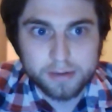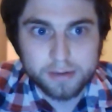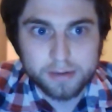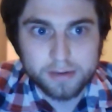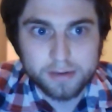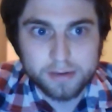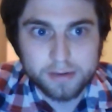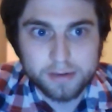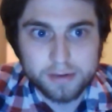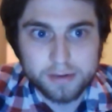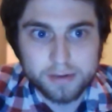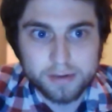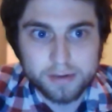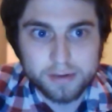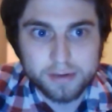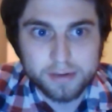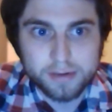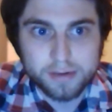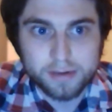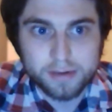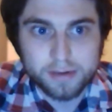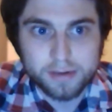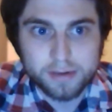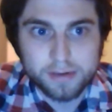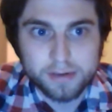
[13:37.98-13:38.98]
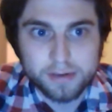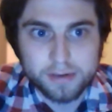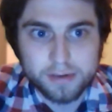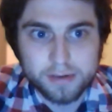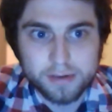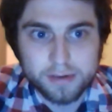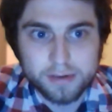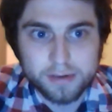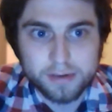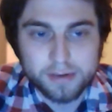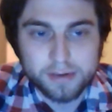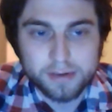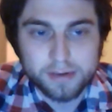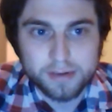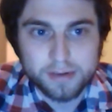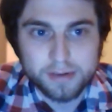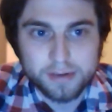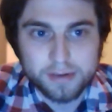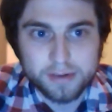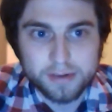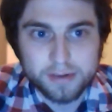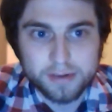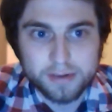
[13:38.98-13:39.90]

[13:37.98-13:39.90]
No one is speaking in this clip.